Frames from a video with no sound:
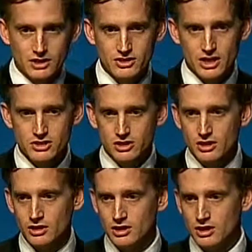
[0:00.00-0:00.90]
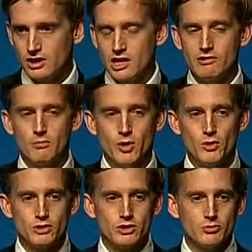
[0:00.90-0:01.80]
sector here in
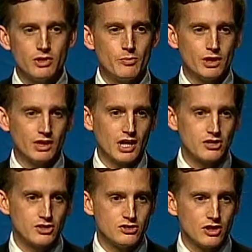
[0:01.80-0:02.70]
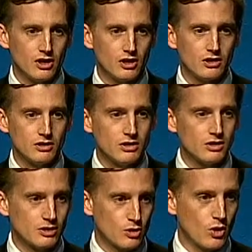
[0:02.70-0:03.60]
Malta, the implications are
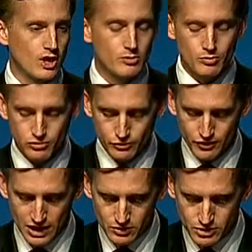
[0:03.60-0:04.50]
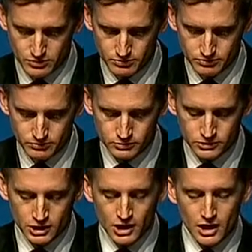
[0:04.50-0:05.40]
quite profound.
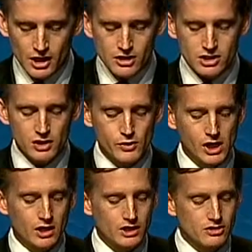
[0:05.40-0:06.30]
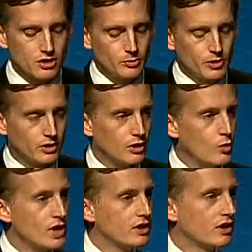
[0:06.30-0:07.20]
To give you a little example, a
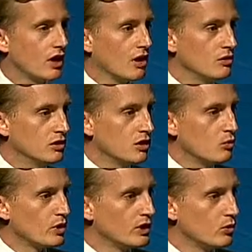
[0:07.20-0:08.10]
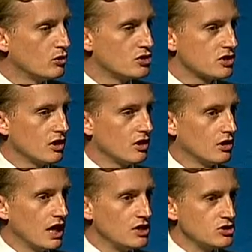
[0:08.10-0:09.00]
week ago, we launched our
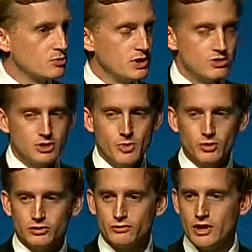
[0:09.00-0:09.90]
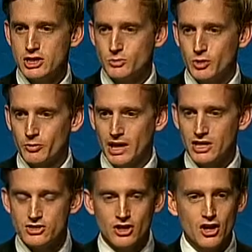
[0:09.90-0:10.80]
HSBC Malta Facebook
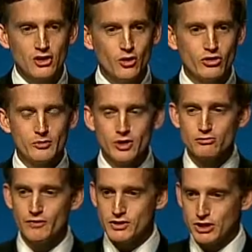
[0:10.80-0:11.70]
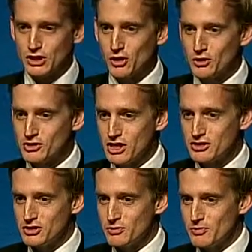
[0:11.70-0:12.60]
page, not the most riveting
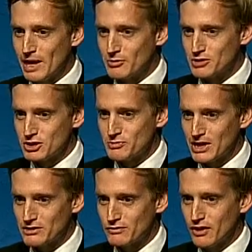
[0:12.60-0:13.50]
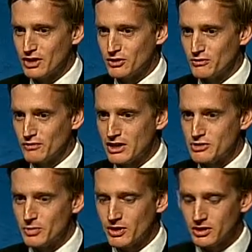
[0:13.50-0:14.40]
content you would perhaps expect to find on
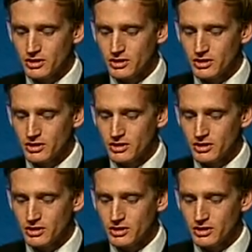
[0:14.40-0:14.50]
Facebook.